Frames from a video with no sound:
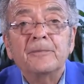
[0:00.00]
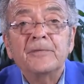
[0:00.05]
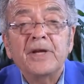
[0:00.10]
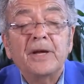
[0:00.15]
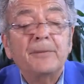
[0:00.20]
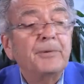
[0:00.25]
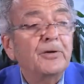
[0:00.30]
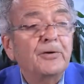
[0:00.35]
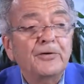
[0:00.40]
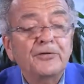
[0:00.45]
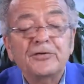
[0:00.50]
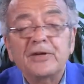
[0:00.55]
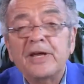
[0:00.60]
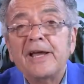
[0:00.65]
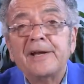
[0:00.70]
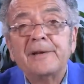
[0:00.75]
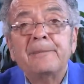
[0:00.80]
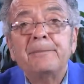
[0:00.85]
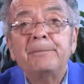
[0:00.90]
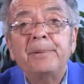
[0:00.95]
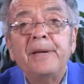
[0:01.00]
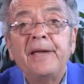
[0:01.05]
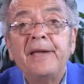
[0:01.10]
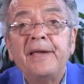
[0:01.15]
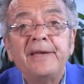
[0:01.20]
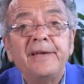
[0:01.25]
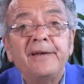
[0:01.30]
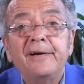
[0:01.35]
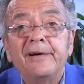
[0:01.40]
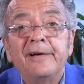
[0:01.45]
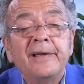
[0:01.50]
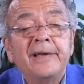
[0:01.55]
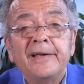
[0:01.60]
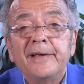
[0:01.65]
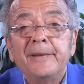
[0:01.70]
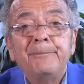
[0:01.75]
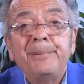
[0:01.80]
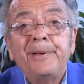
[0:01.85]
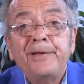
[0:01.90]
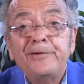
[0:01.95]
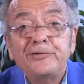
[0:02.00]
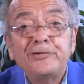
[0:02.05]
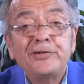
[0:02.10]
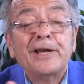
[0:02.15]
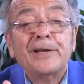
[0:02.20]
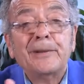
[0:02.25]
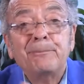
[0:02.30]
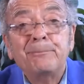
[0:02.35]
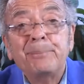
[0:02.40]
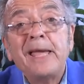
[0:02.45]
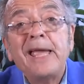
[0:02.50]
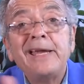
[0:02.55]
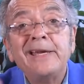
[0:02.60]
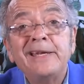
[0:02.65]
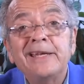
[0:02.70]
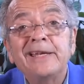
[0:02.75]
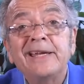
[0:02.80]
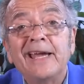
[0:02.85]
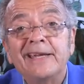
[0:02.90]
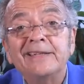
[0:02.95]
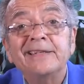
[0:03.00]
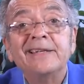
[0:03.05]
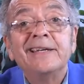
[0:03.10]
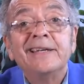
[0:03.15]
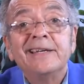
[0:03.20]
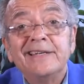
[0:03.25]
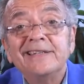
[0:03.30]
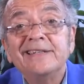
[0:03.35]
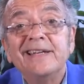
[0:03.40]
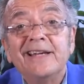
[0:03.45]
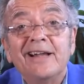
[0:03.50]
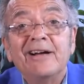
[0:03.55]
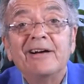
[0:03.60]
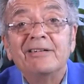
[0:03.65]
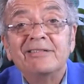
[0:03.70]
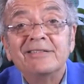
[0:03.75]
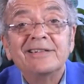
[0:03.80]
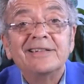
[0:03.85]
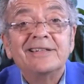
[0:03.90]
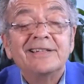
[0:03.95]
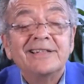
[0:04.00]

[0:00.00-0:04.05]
Yeah, because you had to pay to, she had to pay to get, the